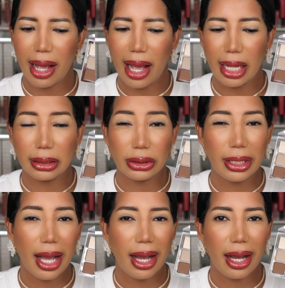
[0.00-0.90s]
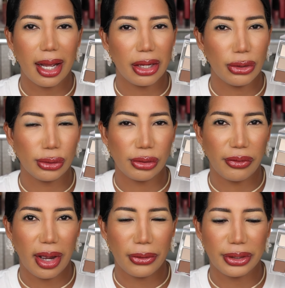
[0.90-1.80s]
I'm not a huge
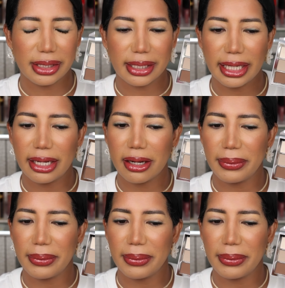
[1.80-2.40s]
fan of his glitter